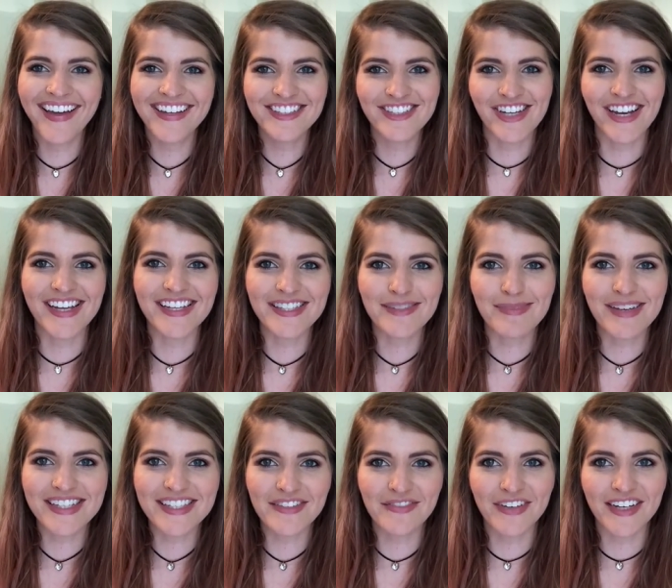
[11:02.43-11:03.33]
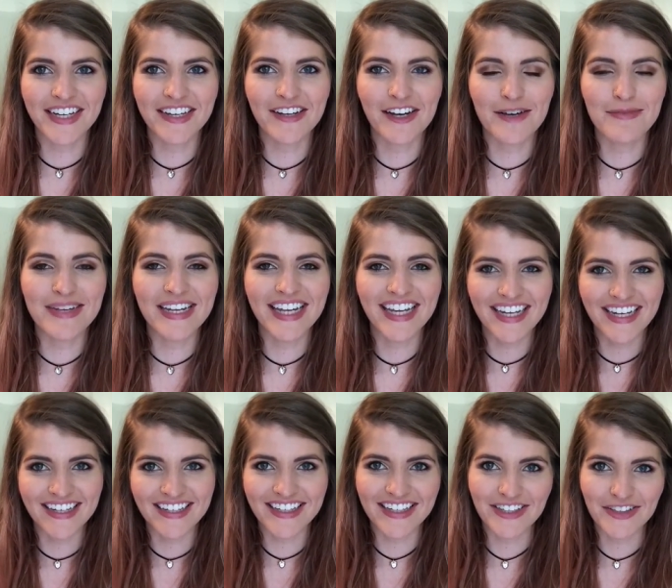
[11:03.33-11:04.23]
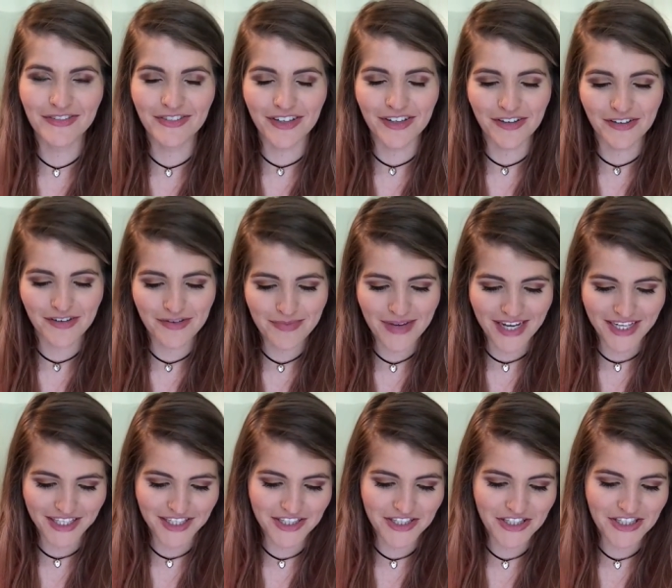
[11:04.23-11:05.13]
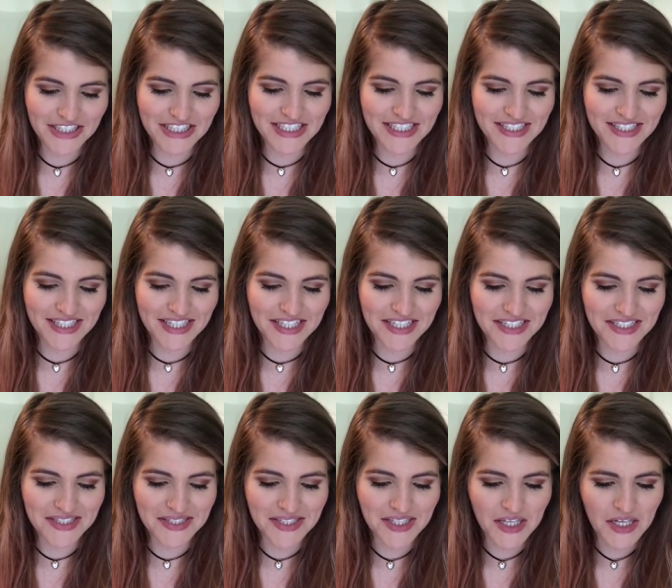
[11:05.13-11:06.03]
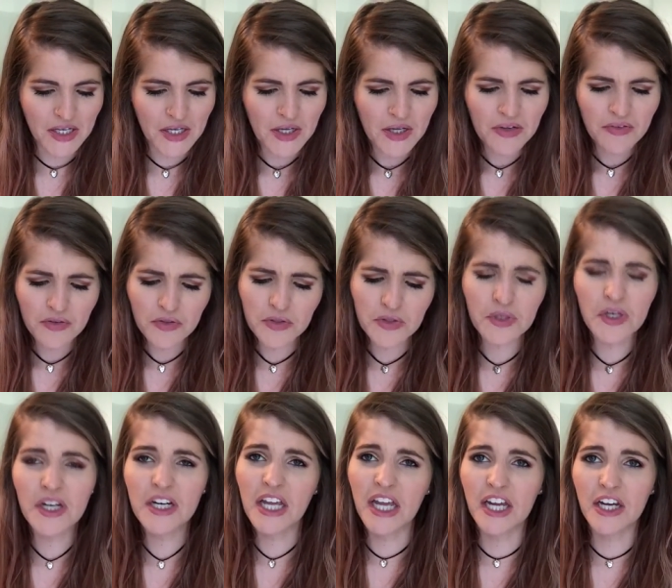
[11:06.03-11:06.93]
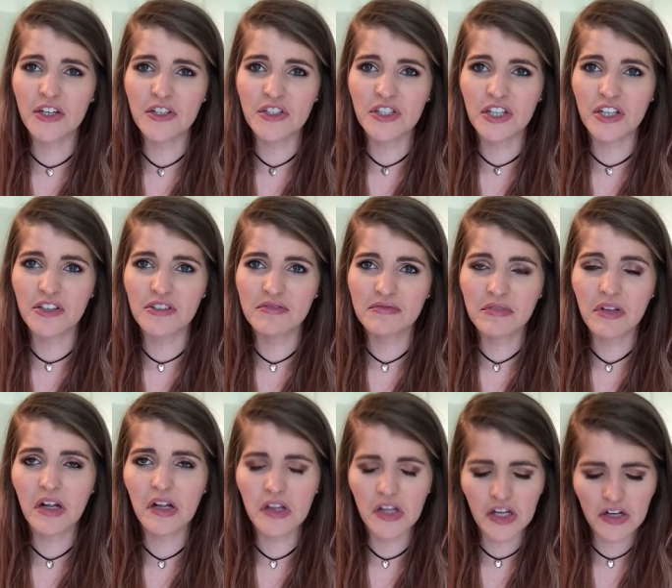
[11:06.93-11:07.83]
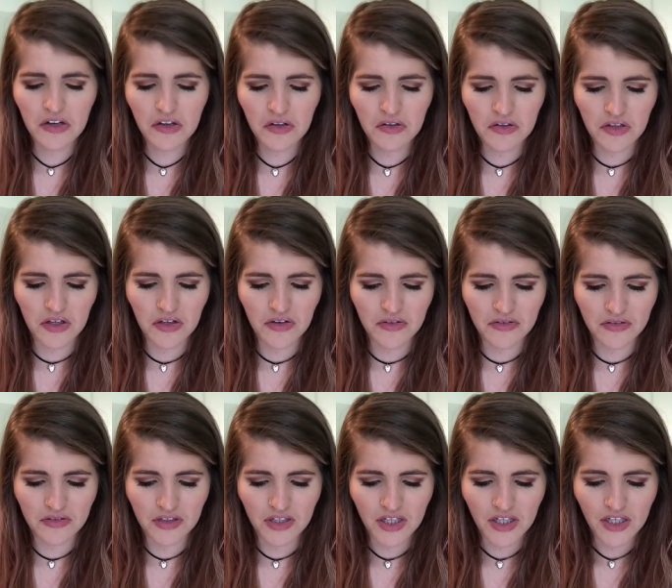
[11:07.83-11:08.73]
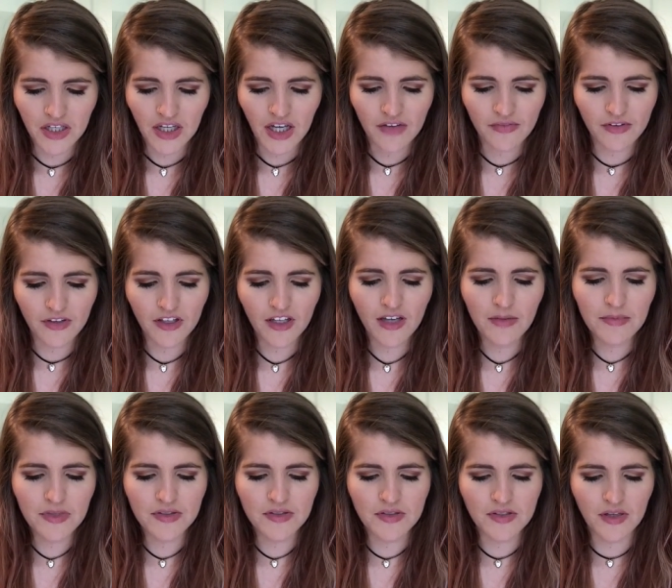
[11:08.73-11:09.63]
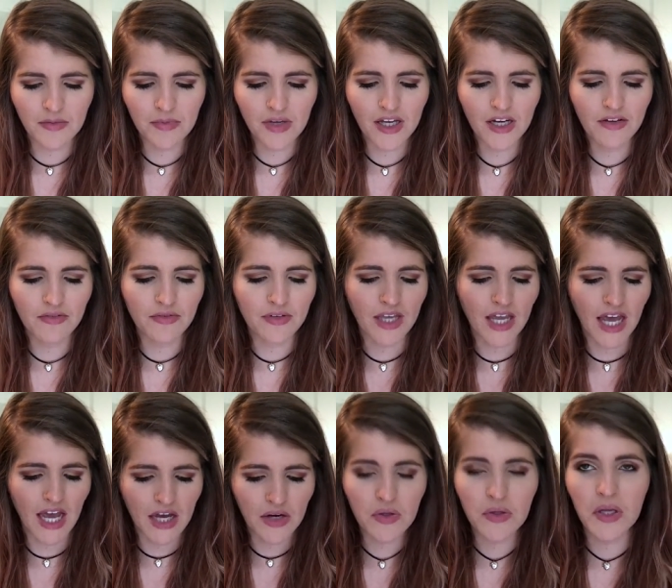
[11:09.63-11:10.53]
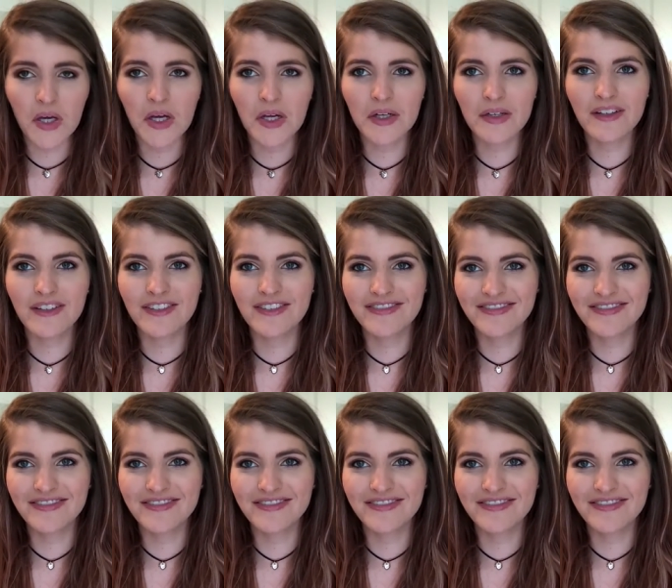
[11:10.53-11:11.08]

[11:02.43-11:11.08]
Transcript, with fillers: Chase makes a funny comment in an interview package and he says, there's a lot of hair gel, a lot of cologne. I feel like I'm in some kind of catalog.